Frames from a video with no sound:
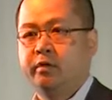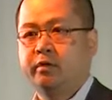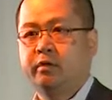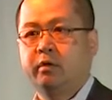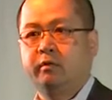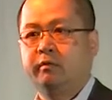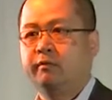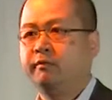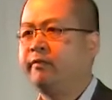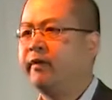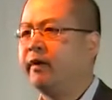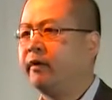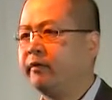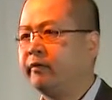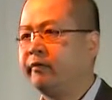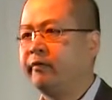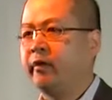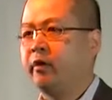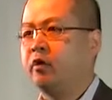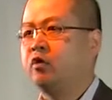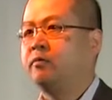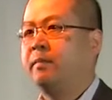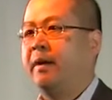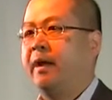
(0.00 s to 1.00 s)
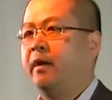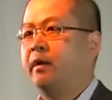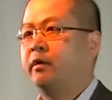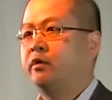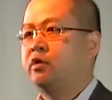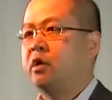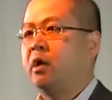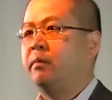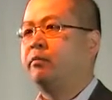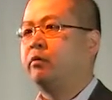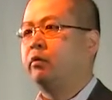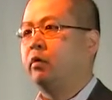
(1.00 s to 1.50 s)
So very, very dramatic
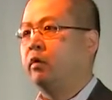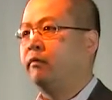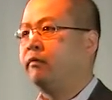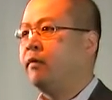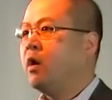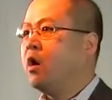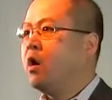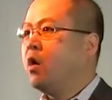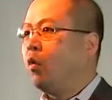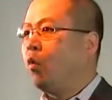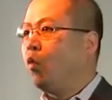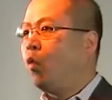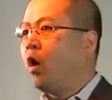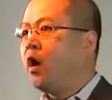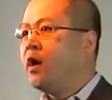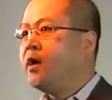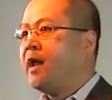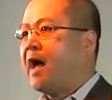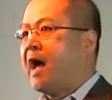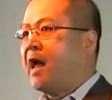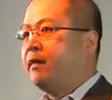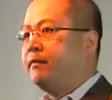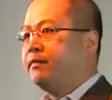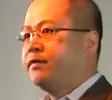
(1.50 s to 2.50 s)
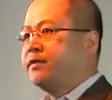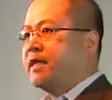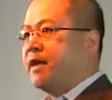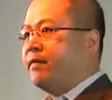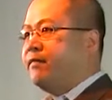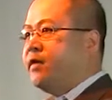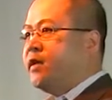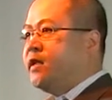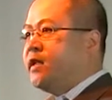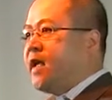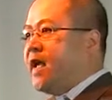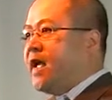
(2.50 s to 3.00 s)
job growth. 1 out of
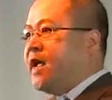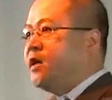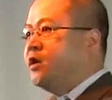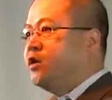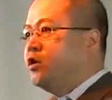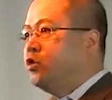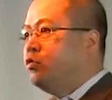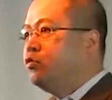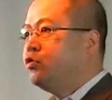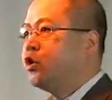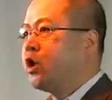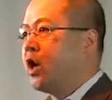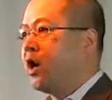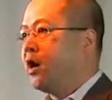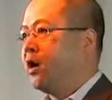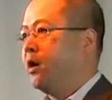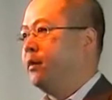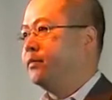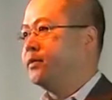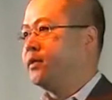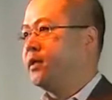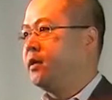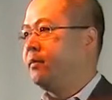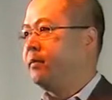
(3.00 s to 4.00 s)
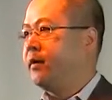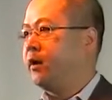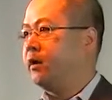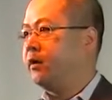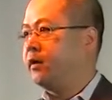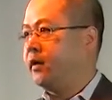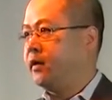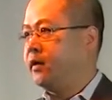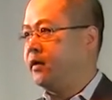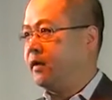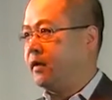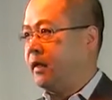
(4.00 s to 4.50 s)
78 new jobs in
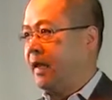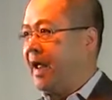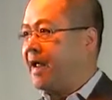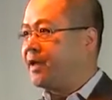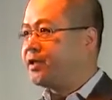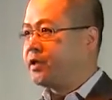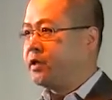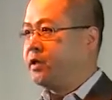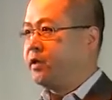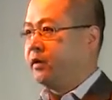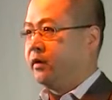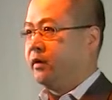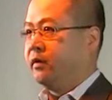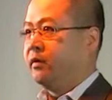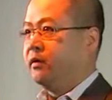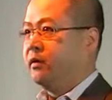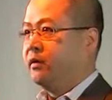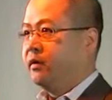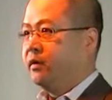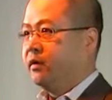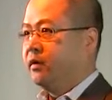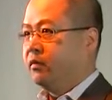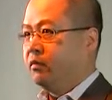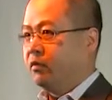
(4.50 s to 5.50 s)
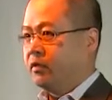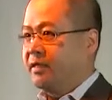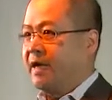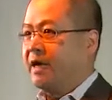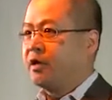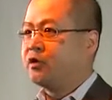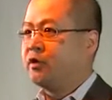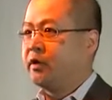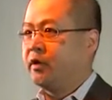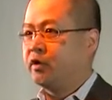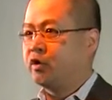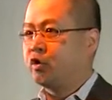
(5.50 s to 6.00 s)
America last year was
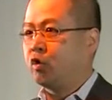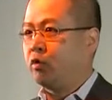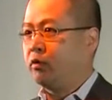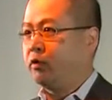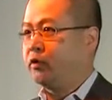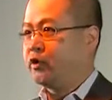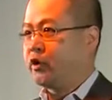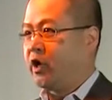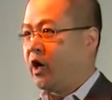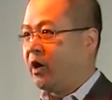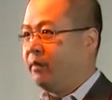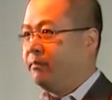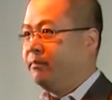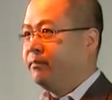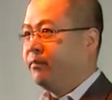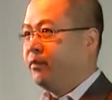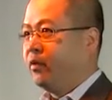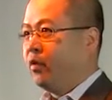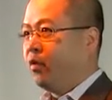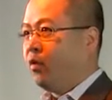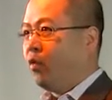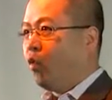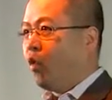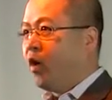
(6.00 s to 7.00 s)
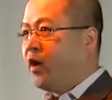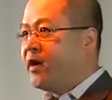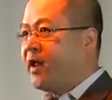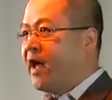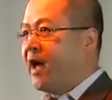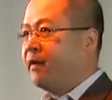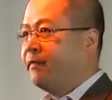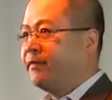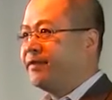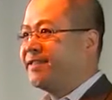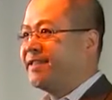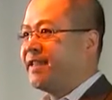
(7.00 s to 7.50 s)
actually a solar job. 1
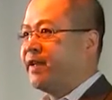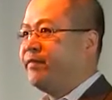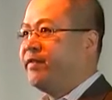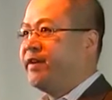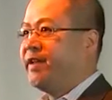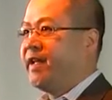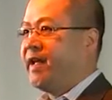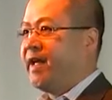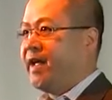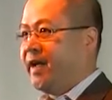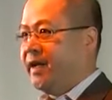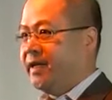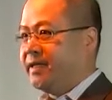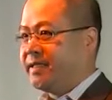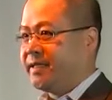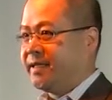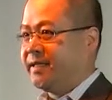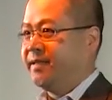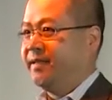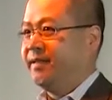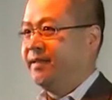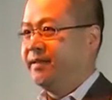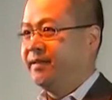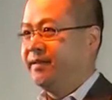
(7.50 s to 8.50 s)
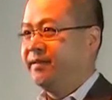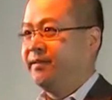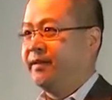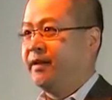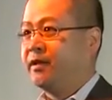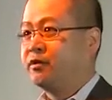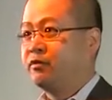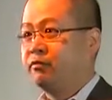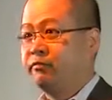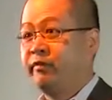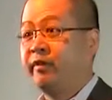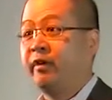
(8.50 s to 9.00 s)
out of 78.
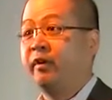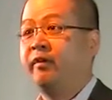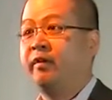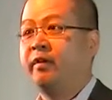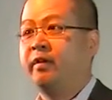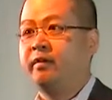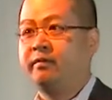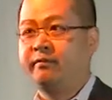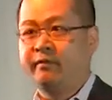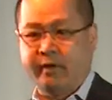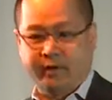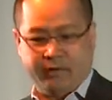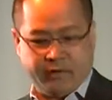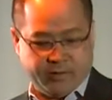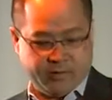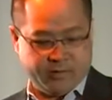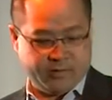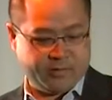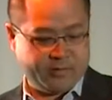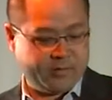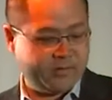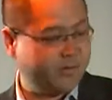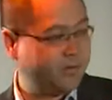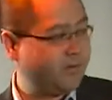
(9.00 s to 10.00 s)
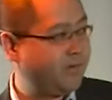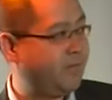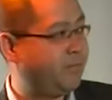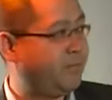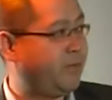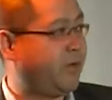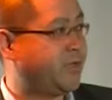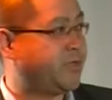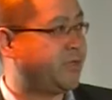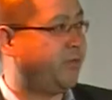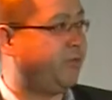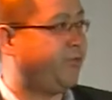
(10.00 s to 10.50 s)
That's very, very
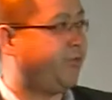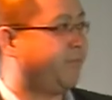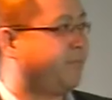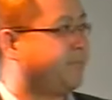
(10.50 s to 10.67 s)
impressive.